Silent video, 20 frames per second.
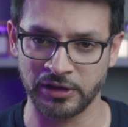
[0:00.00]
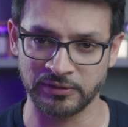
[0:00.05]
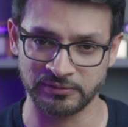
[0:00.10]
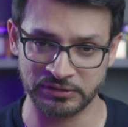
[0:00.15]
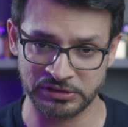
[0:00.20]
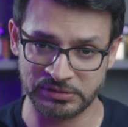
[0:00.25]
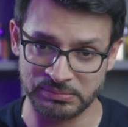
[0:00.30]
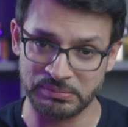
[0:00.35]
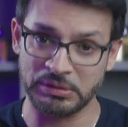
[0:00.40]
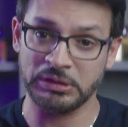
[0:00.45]
of a
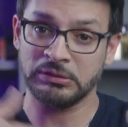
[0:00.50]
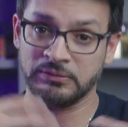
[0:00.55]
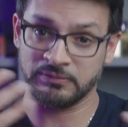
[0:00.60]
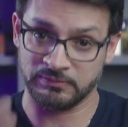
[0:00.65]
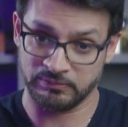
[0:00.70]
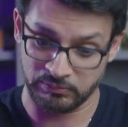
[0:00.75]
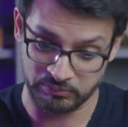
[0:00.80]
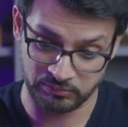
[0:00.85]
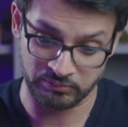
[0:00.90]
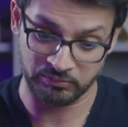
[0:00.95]
smell
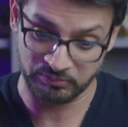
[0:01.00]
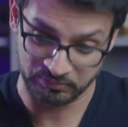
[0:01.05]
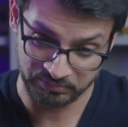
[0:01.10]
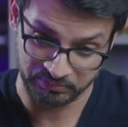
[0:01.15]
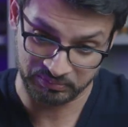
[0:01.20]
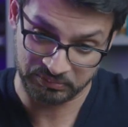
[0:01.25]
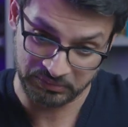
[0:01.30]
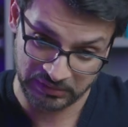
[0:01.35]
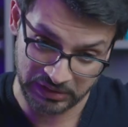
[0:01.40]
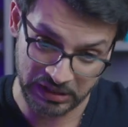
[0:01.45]

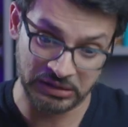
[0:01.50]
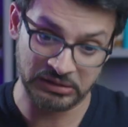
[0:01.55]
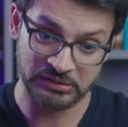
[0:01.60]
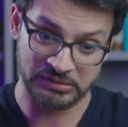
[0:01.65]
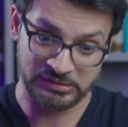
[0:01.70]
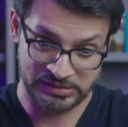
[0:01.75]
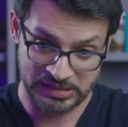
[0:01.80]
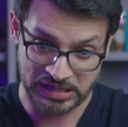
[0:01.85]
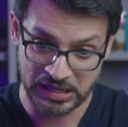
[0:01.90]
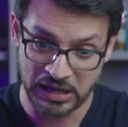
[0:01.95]
in
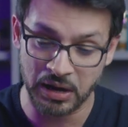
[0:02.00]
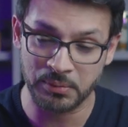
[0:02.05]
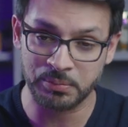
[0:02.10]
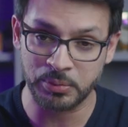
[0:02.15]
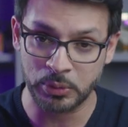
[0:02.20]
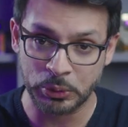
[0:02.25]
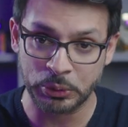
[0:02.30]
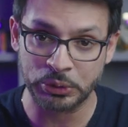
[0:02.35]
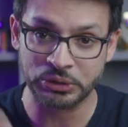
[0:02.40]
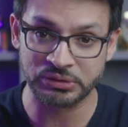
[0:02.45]

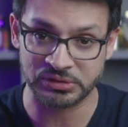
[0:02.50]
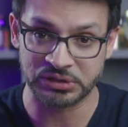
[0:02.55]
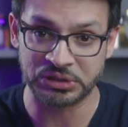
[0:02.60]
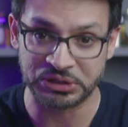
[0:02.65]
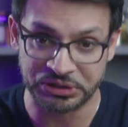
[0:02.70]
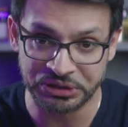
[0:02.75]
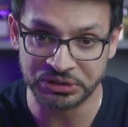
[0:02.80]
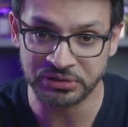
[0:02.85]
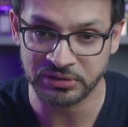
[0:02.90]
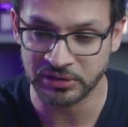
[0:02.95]
Singapore's
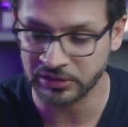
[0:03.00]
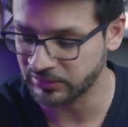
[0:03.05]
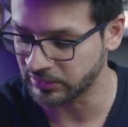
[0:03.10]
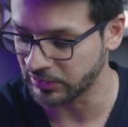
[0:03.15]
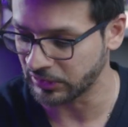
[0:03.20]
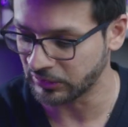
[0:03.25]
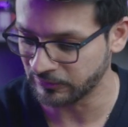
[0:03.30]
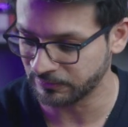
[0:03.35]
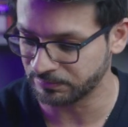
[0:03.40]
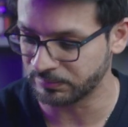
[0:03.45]
earth
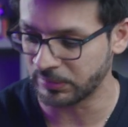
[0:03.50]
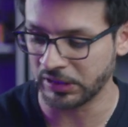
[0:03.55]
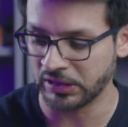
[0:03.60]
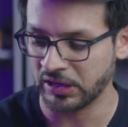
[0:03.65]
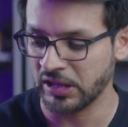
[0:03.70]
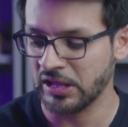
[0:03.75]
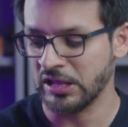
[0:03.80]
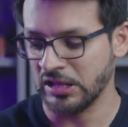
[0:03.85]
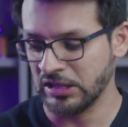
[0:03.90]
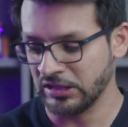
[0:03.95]
itself. But
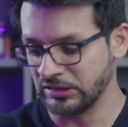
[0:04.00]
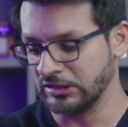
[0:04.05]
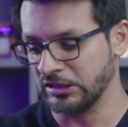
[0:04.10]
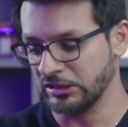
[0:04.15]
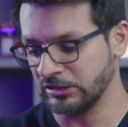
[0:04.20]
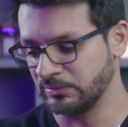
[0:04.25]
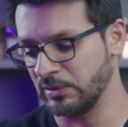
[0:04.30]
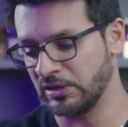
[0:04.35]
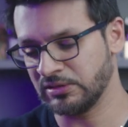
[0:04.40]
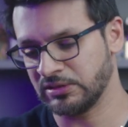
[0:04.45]

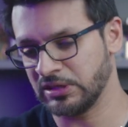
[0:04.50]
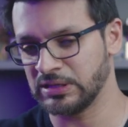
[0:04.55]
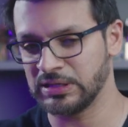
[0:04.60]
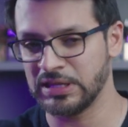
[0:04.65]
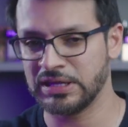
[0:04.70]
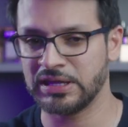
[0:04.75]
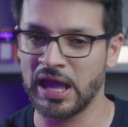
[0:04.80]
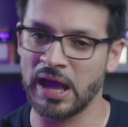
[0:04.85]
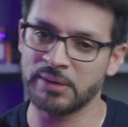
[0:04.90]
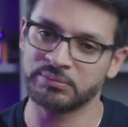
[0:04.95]
this basically
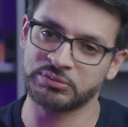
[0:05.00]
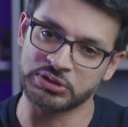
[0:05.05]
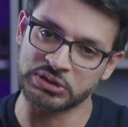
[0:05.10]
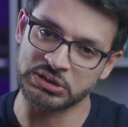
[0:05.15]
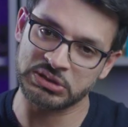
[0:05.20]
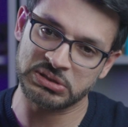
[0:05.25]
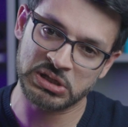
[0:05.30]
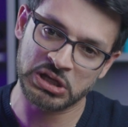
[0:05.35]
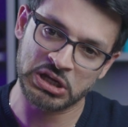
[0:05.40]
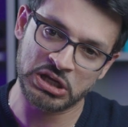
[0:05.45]

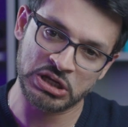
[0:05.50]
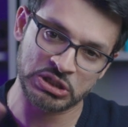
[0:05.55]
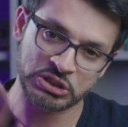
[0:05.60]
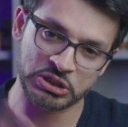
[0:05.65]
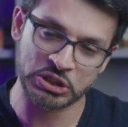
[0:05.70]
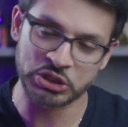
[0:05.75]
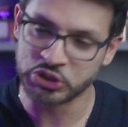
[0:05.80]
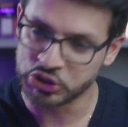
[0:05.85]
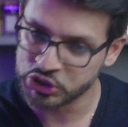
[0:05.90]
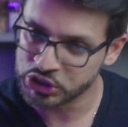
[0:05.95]
captured
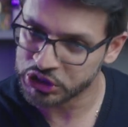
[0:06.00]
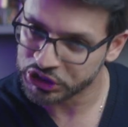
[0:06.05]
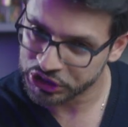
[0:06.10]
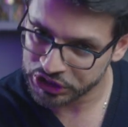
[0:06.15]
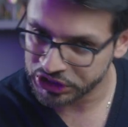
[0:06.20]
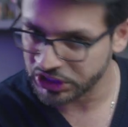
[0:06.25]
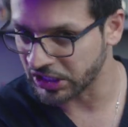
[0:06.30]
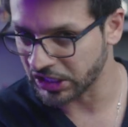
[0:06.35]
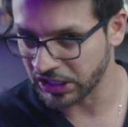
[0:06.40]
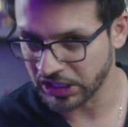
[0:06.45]
the
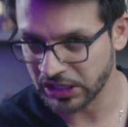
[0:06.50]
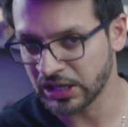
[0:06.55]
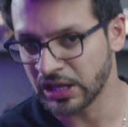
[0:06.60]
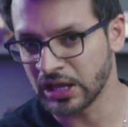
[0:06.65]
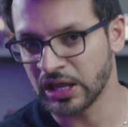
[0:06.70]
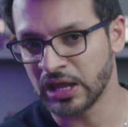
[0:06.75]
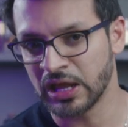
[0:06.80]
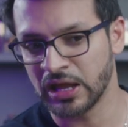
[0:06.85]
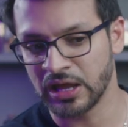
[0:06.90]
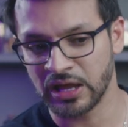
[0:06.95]
journey
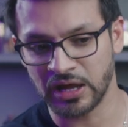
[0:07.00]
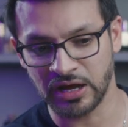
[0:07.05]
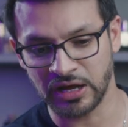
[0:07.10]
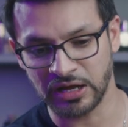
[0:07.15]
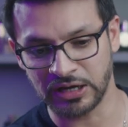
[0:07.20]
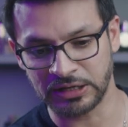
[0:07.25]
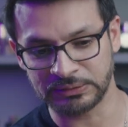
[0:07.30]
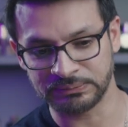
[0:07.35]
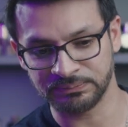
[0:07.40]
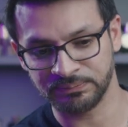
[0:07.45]

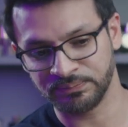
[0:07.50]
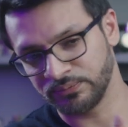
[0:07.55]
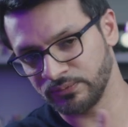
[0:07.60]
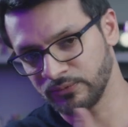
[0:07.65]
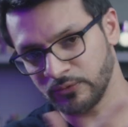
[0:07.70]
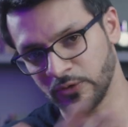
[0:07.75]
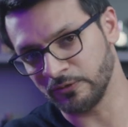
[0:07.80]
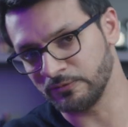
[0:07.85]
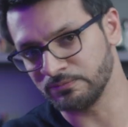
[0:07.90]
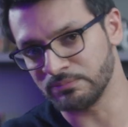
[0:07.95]

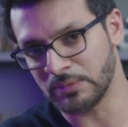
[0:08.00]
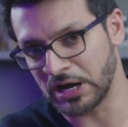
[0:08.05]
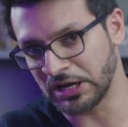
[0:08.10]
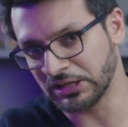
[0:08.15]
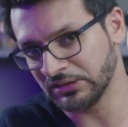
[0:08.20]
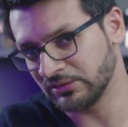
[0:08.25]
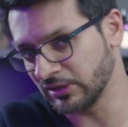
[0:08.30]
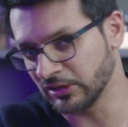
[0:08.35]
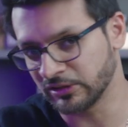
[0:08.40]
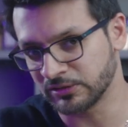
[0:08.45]
of my
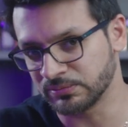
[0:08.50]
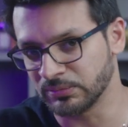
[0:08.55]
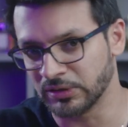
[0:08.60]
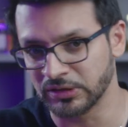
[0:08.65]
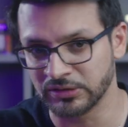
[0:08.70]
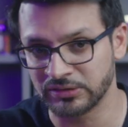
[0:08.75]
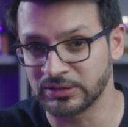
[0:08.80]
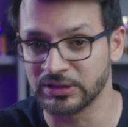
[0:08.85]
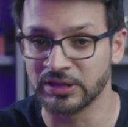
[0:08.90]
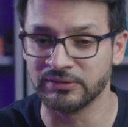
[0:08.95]
6
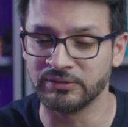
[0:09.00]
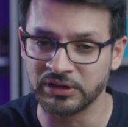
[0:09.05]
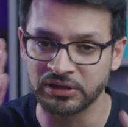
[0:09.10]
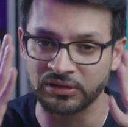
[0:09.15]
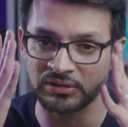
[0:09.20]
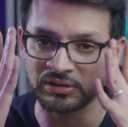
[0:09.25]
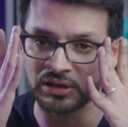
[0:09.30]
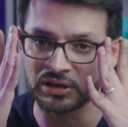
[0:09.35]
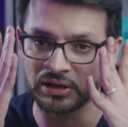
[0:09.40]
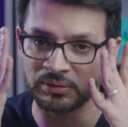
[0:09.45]
months living in
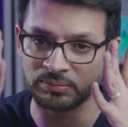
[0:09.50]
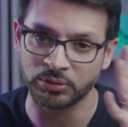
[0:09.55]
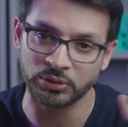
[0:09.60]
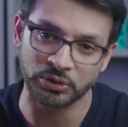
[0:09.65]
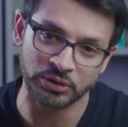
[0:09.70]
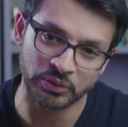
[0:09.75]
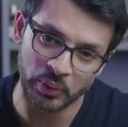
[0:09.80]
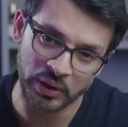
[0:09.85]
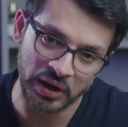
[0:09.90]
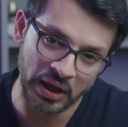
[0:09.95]

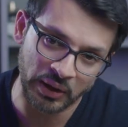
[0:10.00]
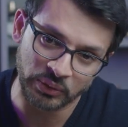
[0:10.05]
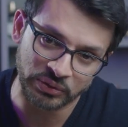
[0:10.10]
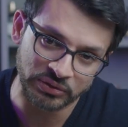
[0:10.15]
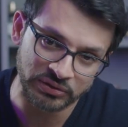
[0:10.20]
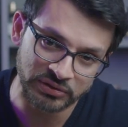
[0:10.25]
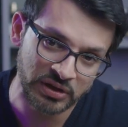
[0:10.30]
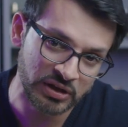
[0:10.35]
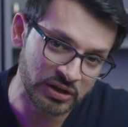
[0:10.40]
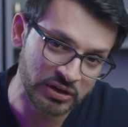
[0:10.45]
Singapore when I
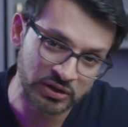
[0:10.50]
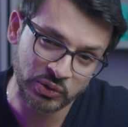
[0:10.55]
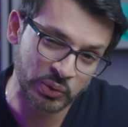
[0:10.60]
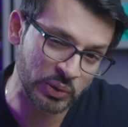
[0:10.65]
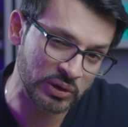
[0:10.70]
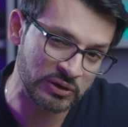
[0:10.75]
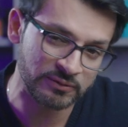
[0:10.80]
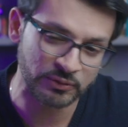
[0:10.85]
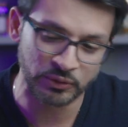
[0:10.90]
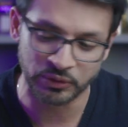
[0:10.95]
was
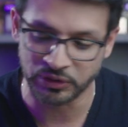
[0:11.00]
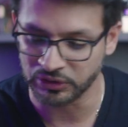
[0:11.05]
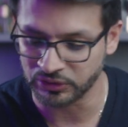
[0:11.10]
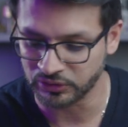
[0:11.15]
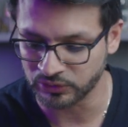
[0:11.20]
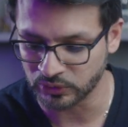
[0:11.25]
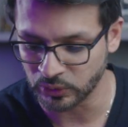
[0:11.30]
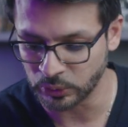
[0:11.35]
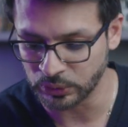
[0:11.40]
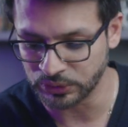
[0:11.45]
24
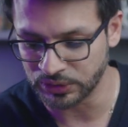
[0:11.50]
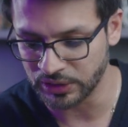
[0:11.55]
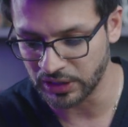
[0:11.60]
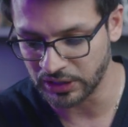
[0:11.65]
years old,